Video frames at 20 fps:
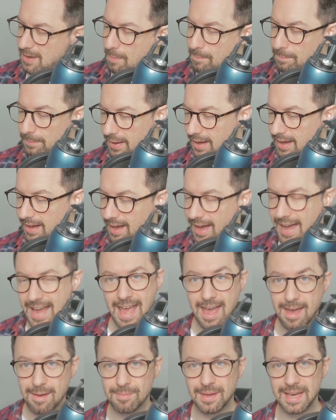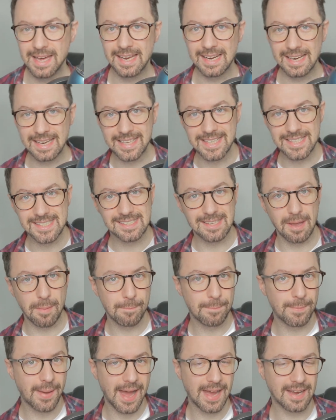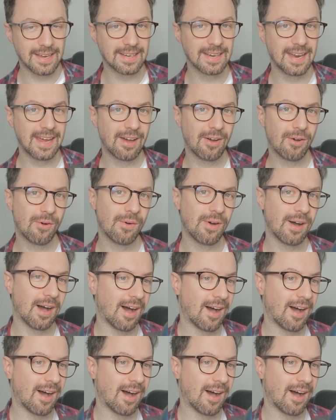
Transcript: But I am at least back now.